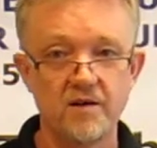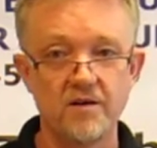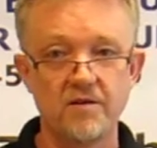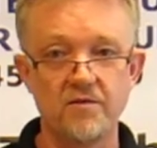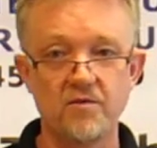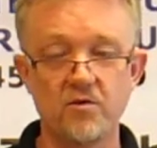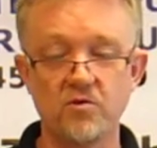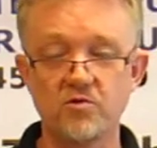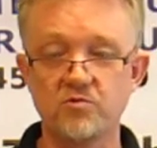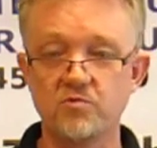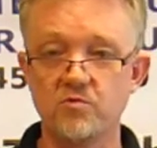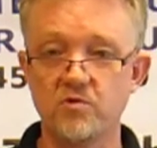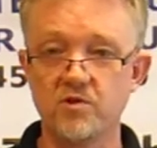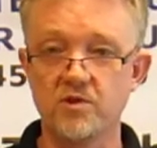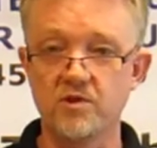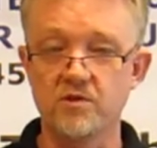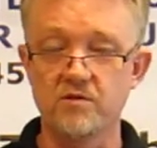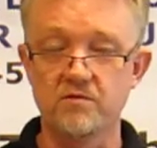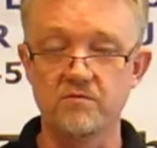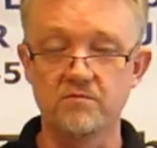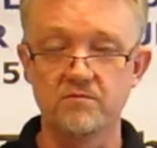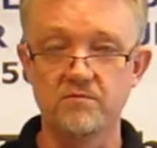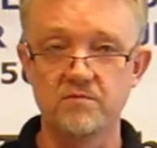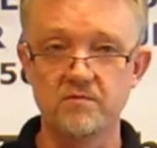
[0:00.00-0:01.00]
Those
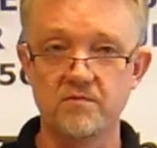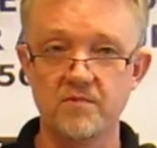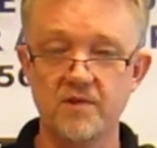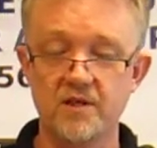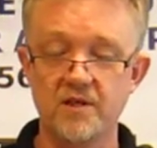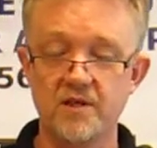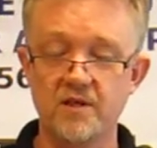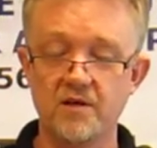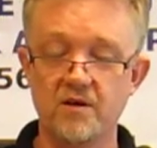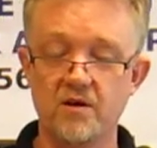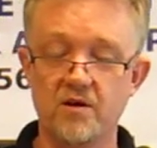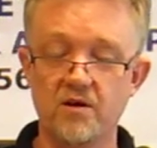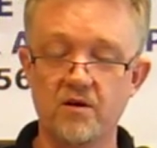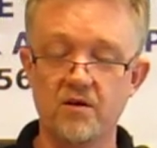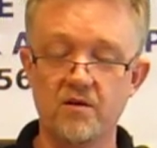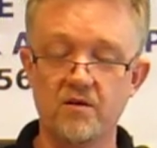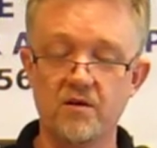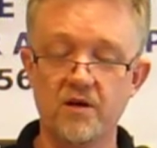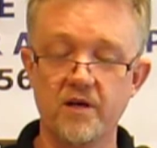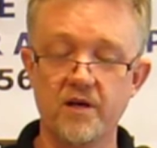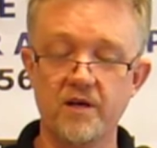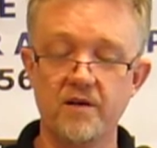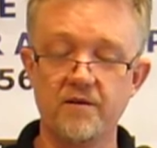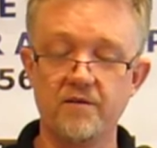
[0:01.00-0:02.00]
are
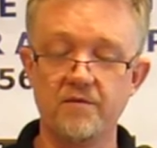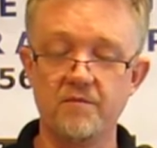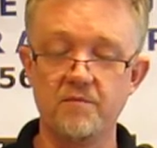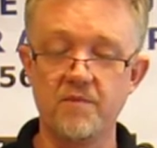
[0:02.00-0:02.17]
a